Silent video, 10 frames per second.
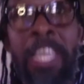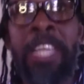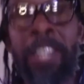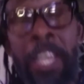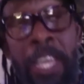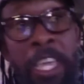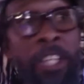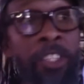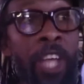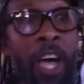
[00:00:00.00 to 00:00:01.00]
in the
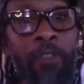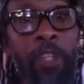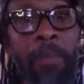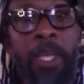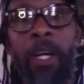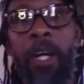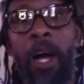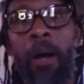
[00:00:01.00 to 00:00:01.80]
hills of Jamaica.